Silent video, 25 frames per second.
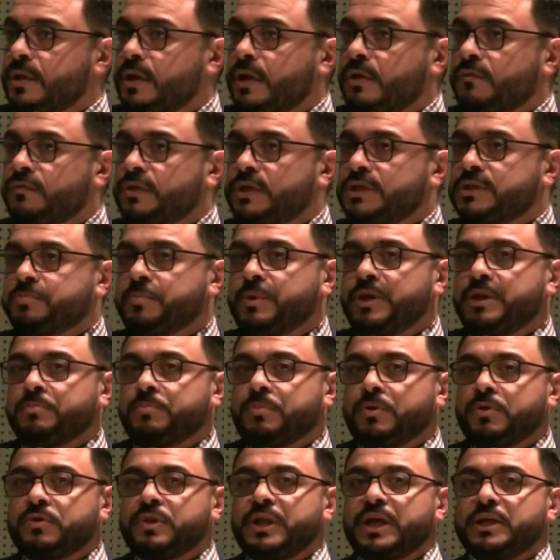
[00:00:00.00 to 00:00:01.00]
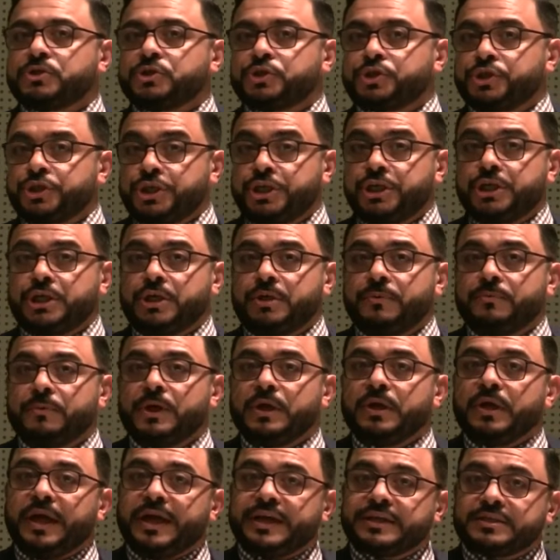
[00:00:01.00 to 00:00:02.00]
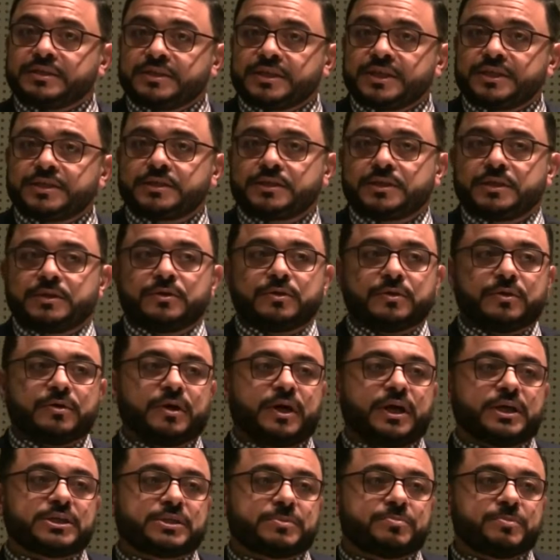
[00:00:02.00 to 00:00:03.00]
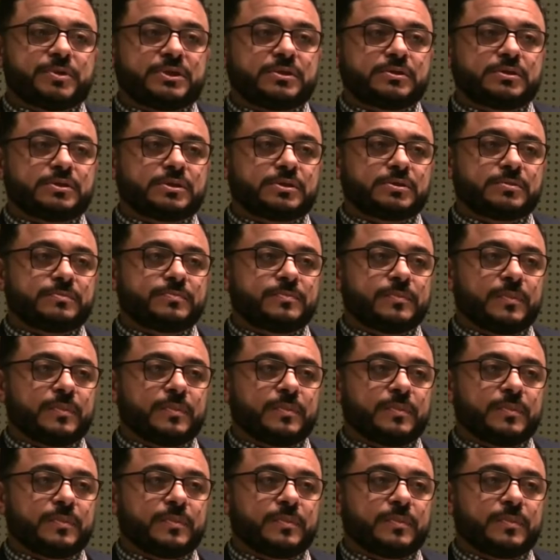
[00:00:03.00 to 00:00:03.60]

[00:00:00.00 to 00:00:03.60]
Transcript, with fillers: of these people that she assisted her husband